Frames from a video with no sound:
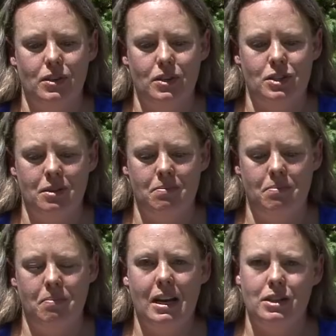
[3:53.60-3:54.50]
you should
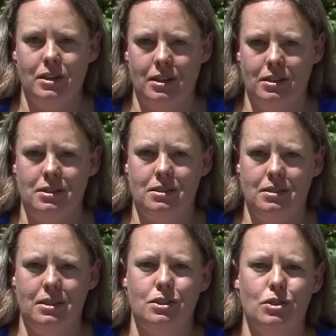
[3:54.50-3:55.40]
make sure there's
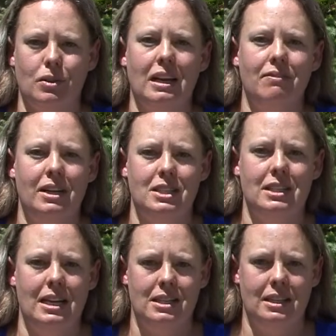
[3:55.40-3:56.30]
green
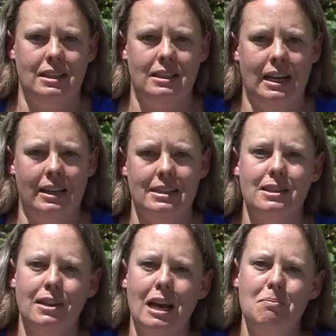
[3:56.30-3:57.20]
vegetation in the talus.
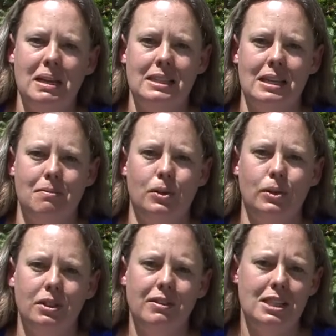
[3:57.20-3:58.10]
There can be some
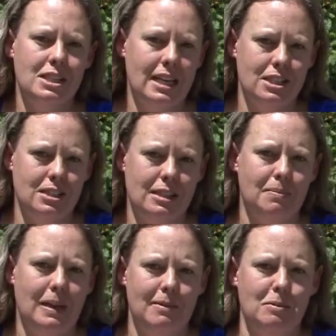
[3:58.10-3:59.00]
old vegetation
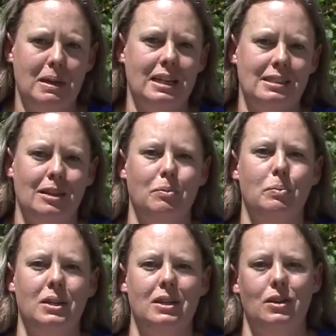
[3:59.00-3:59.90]
sometimes because they'll
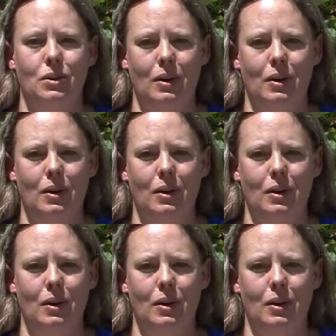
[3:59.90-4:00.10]
put new